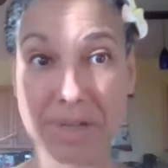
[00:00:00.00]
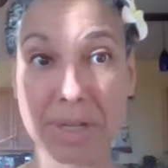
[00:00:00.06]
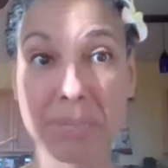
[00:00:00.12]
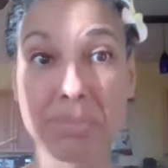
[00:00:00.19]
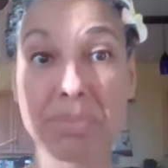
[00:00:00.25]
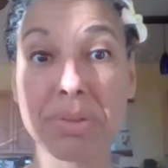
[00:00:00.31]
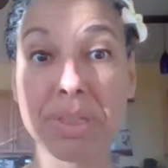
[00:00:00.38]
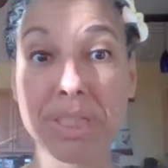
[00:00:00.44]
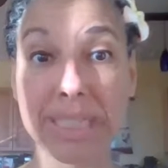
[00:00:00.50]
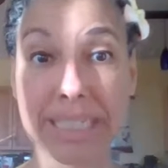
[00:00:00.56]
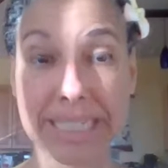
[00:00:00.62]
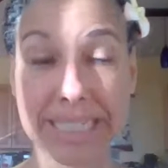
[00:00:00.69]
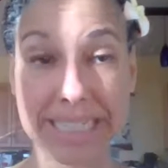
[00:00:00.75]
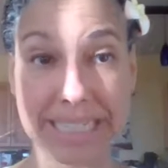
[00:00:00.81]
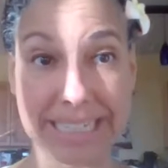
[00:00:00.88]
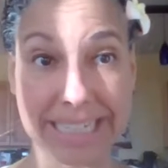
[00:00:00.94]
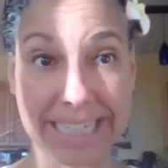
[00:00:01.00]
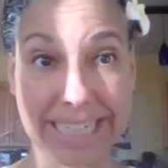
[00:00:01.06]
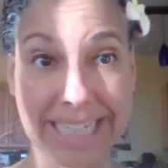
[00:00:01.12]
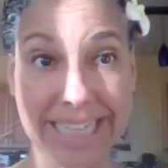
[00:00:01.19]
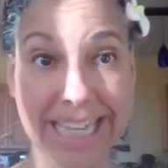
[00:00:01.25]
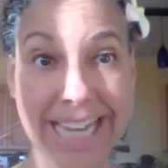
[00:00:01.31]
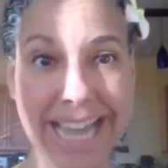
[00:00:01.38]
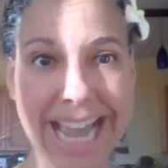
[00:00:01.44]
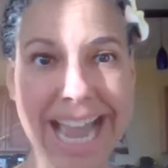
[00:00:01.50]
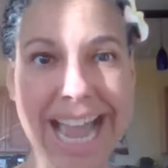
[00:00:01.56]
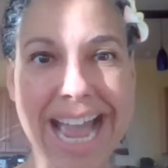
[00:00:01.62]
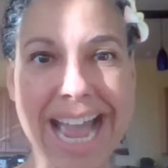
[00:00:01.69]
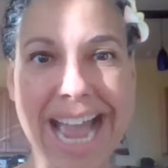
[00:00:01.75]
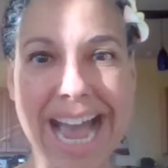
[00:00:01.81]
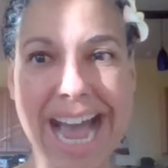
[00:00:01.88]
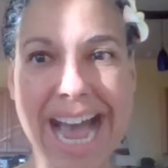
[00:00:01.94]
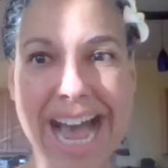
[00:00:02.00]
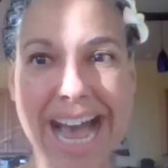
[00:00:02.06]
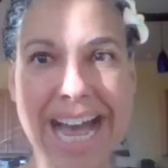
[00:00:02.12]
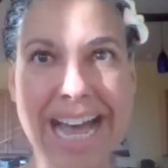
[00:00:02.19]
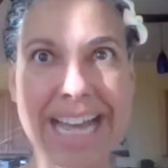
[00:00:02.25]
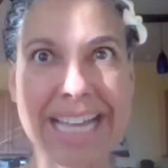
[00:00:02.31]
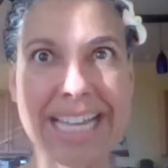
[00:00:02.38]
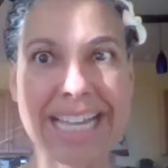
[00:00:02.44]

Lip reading: completely uh,